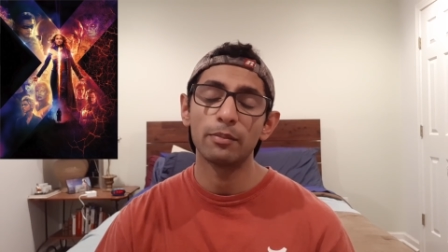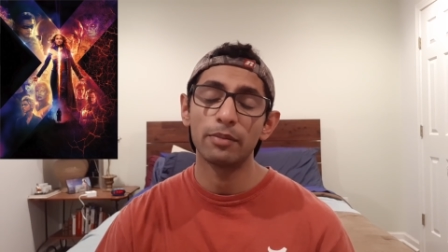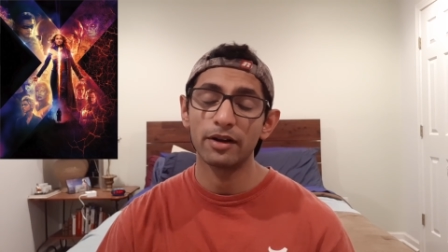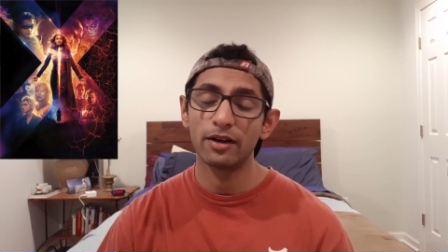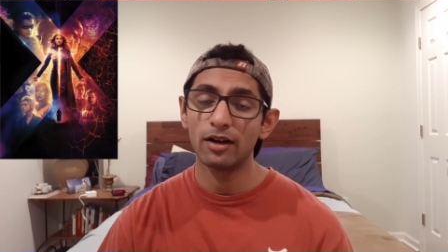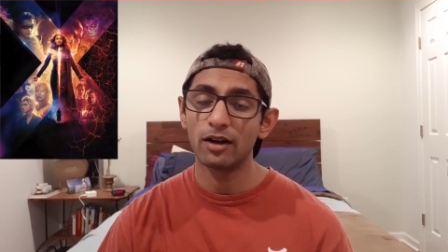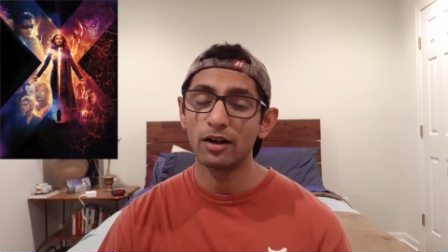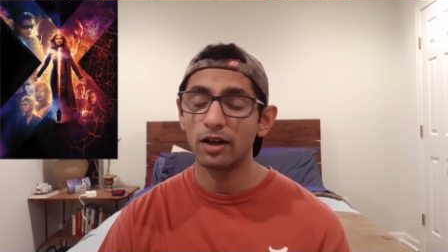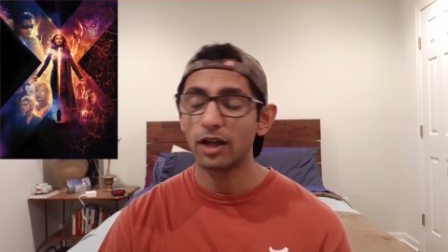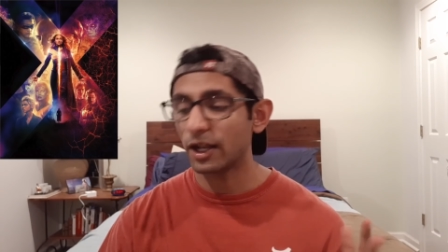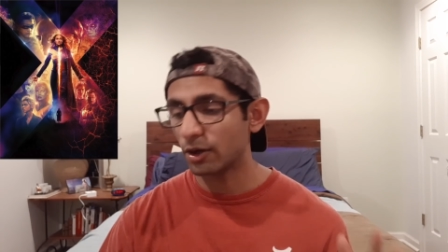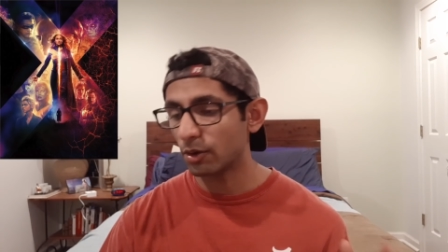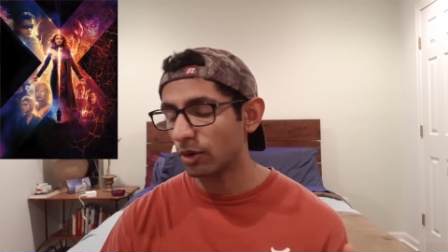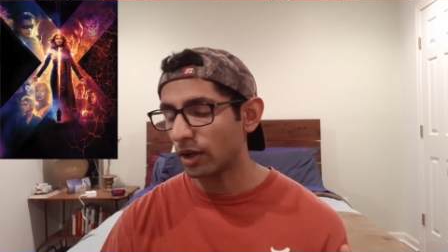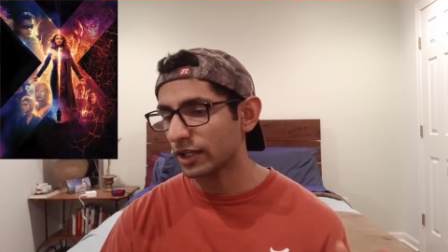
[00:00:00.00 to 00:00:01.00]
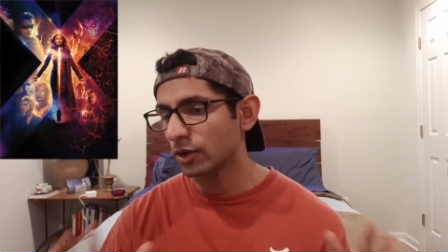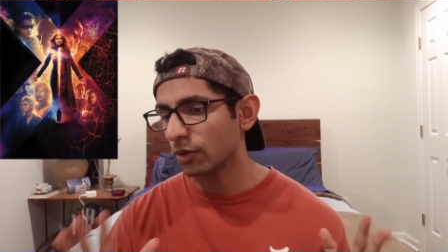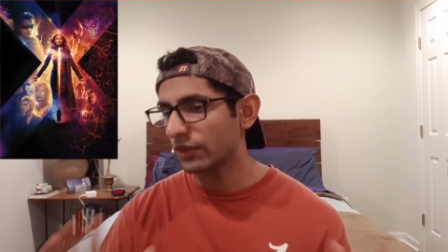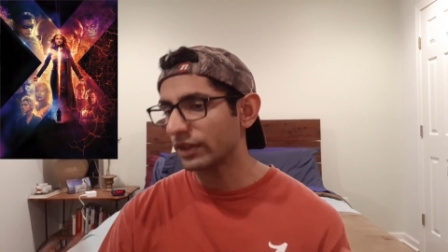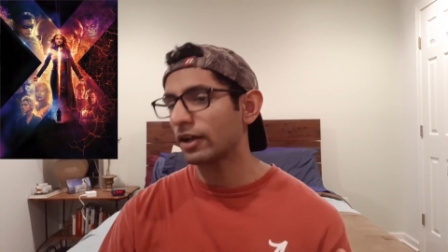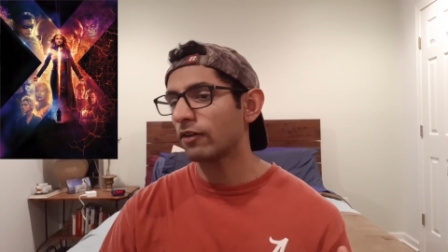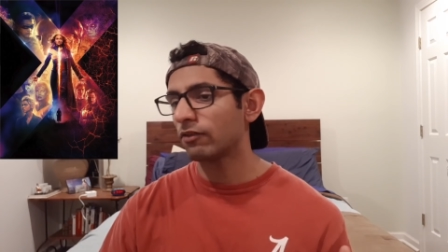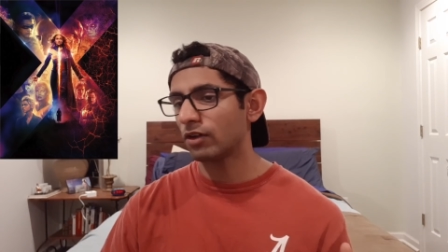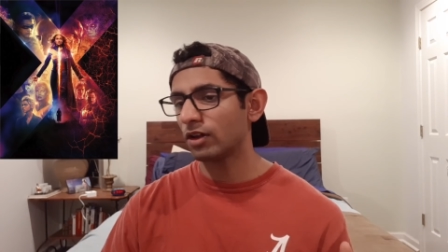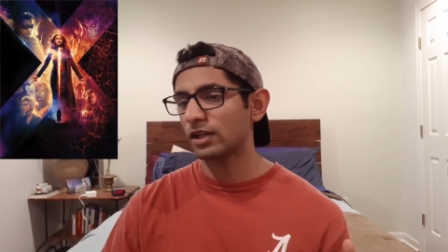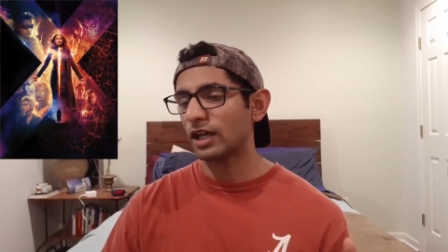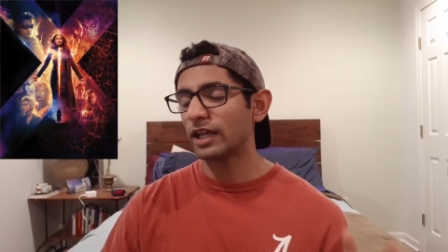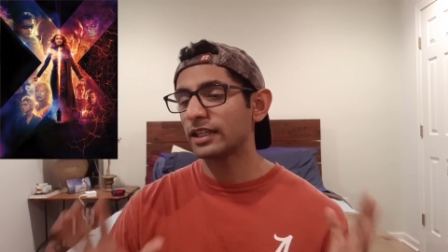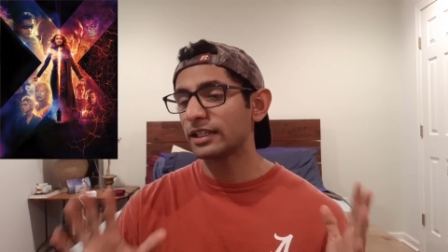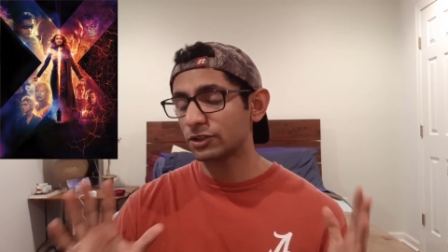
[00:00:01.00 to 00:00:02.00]
But uh, I don't, I don't think I'll fall.
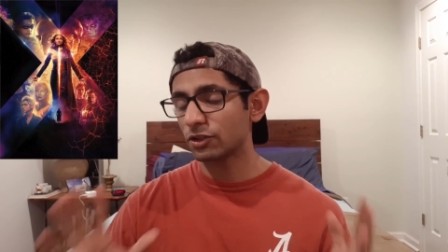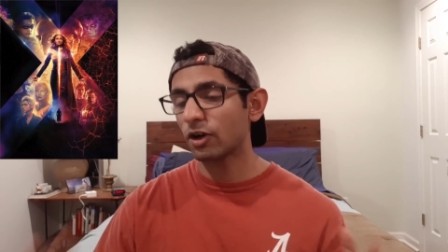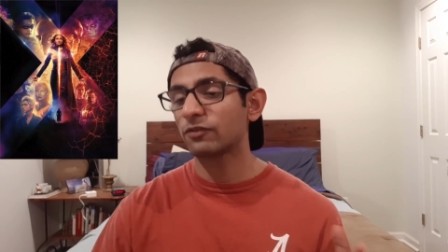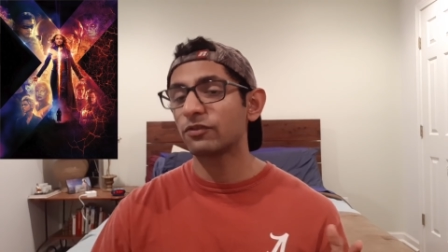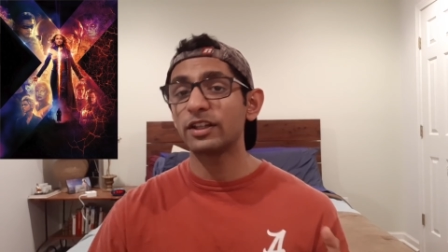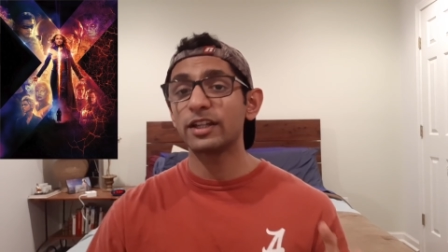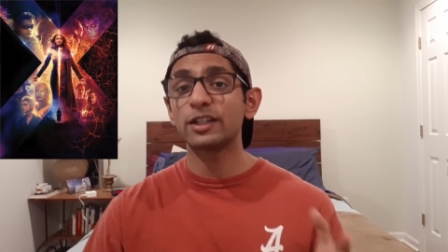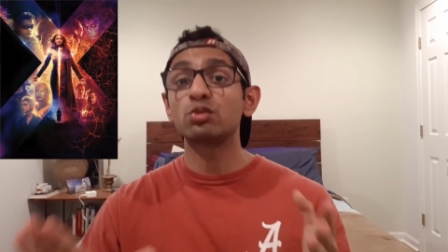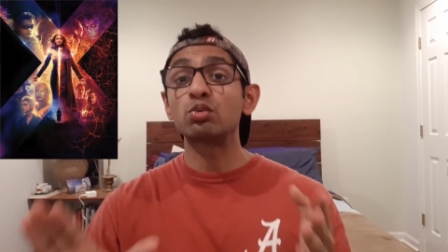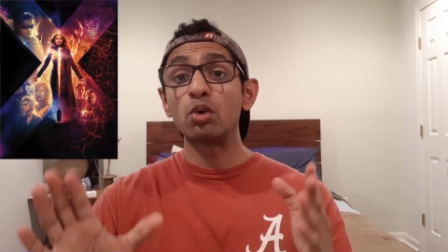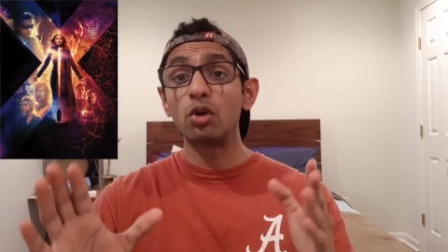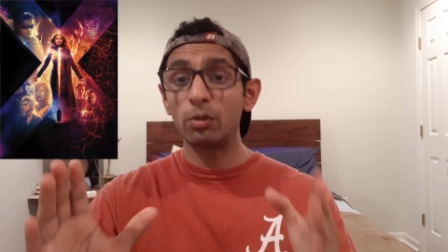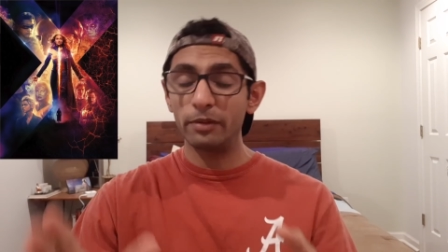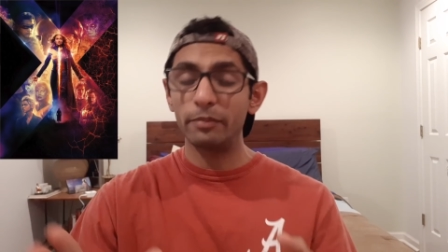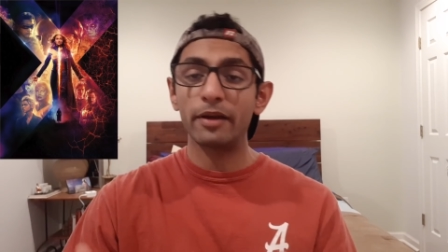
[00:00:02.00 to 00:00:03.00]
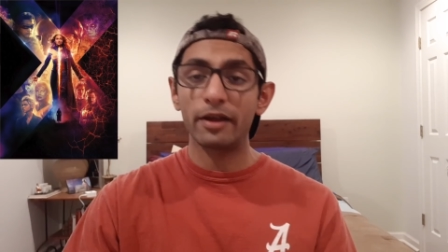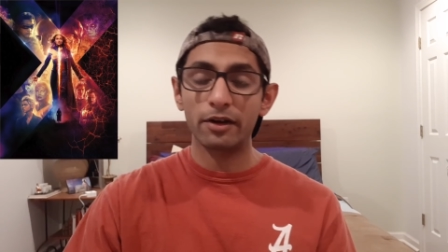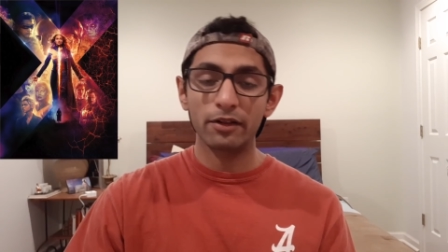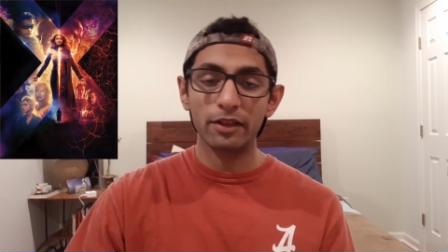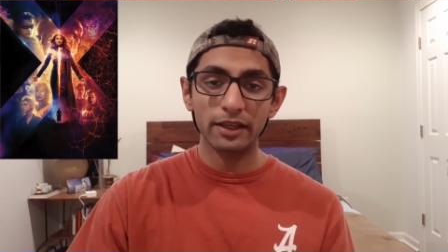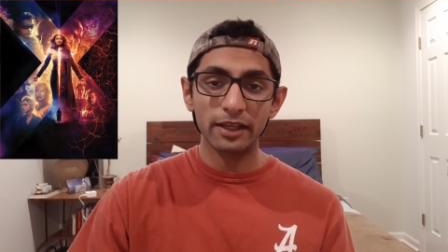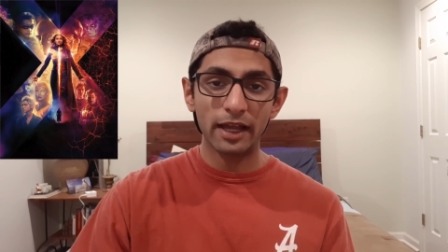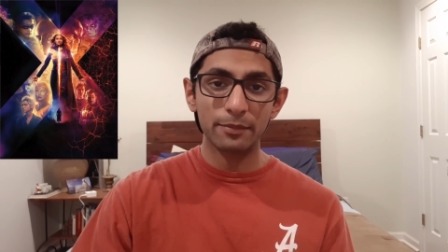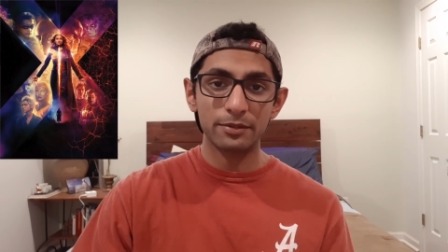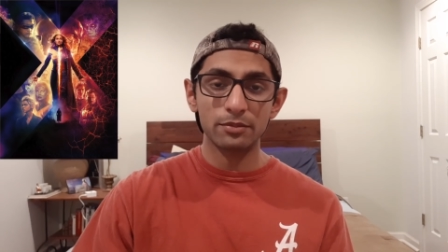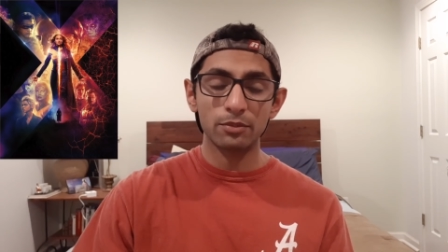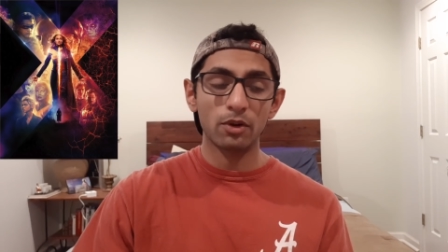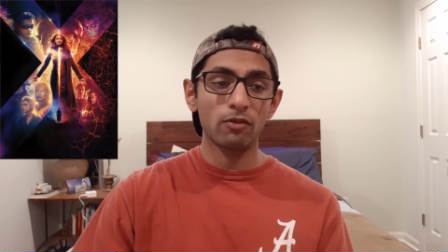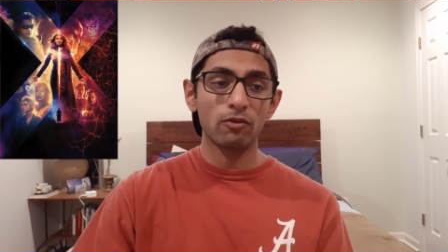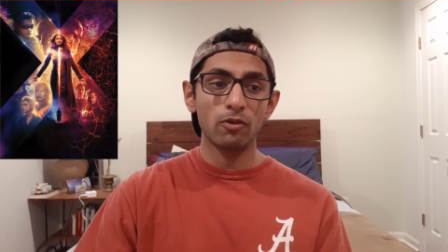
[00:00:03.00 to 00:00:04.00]
I think Dark Phoenix will be better than Captain
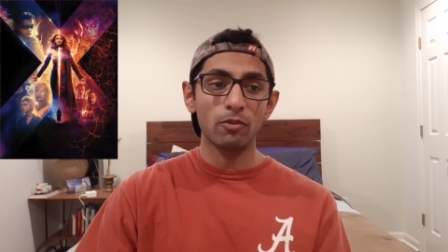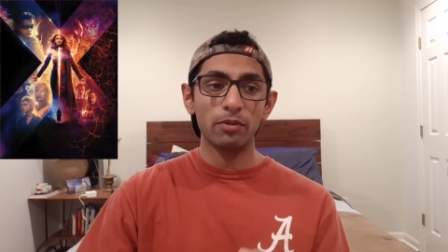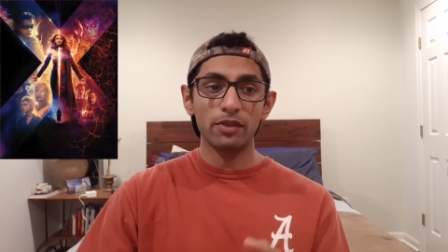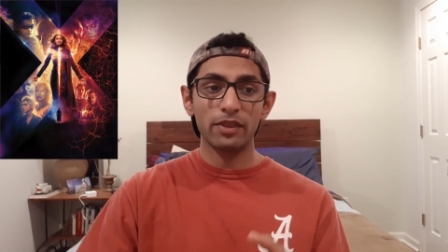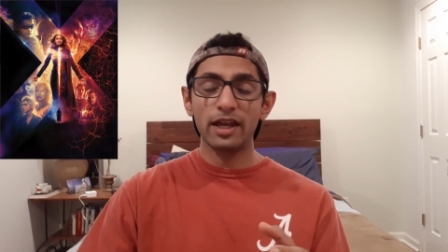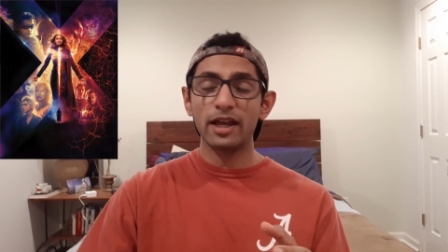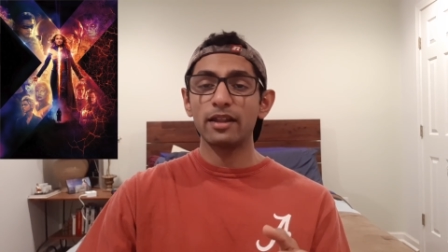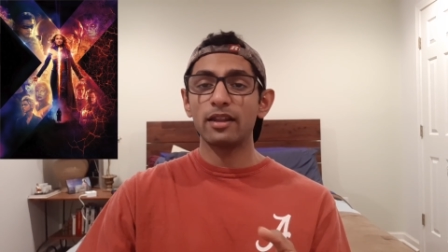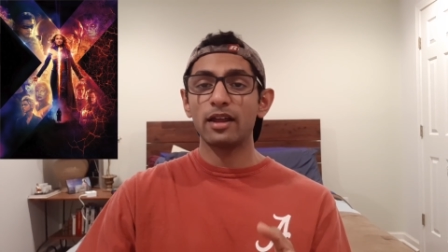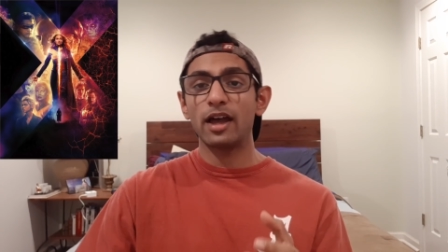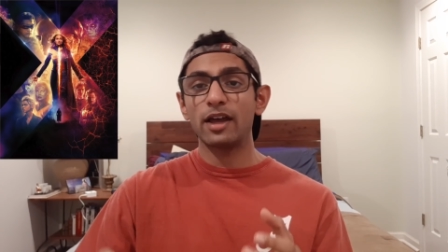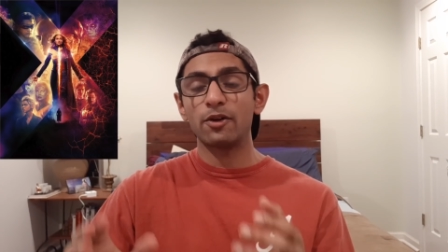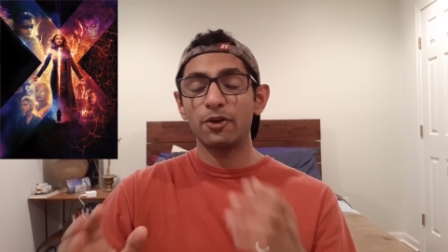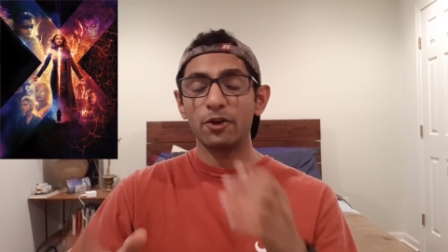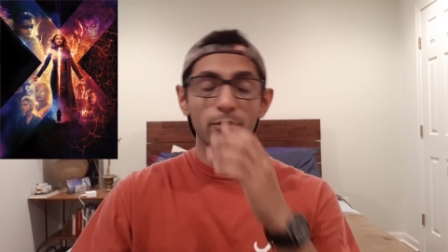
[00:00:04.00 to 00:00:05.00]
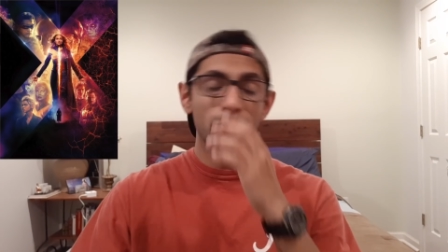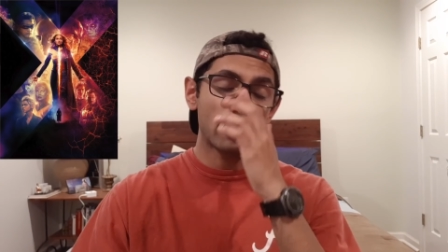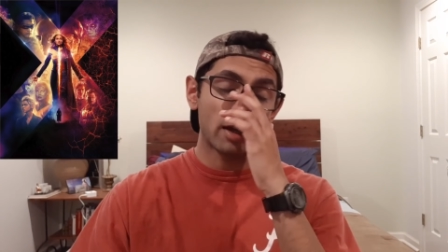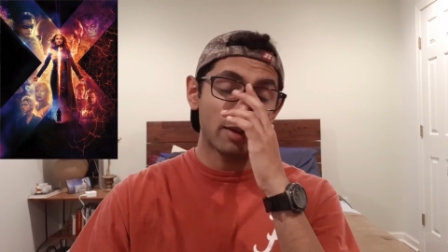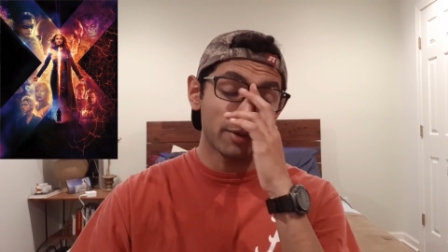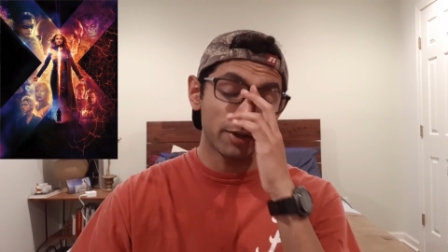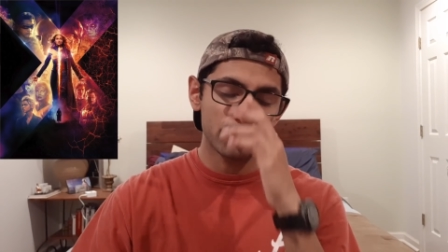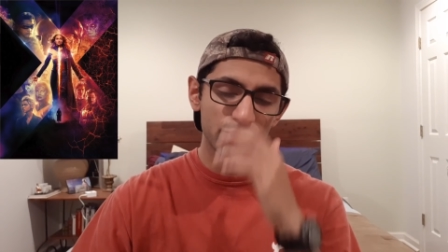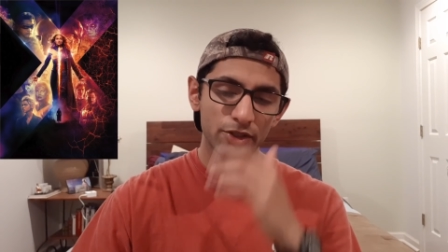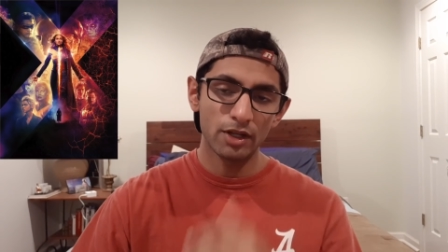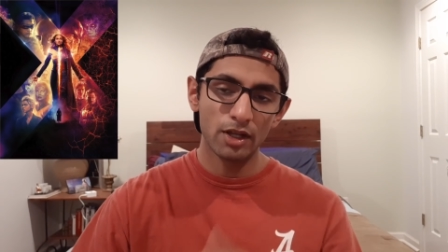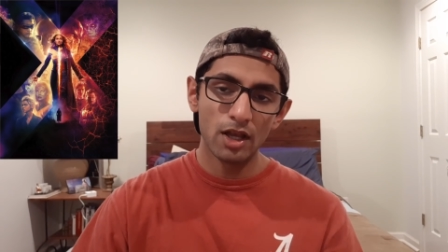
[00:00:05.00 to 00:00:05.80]
Marvel, but that I don't know about how much.